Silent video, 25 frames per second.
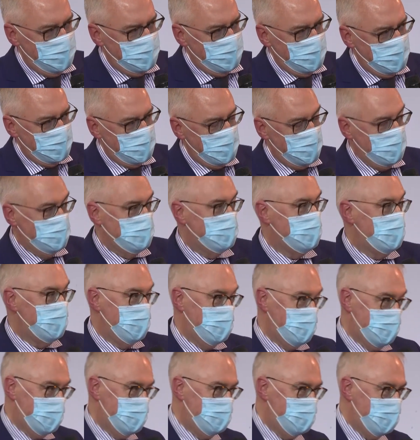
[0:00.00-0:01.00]
very closely
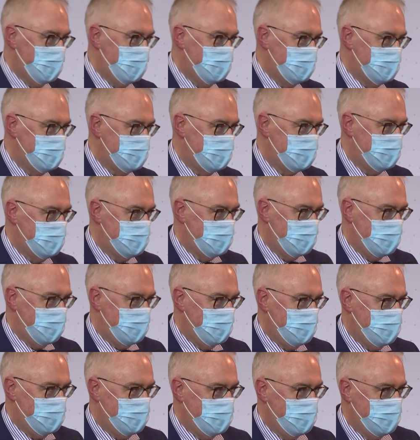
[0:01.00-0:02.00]
with the policy
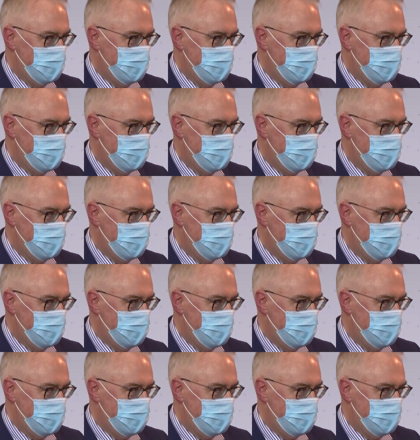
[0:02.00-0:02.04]
agenda.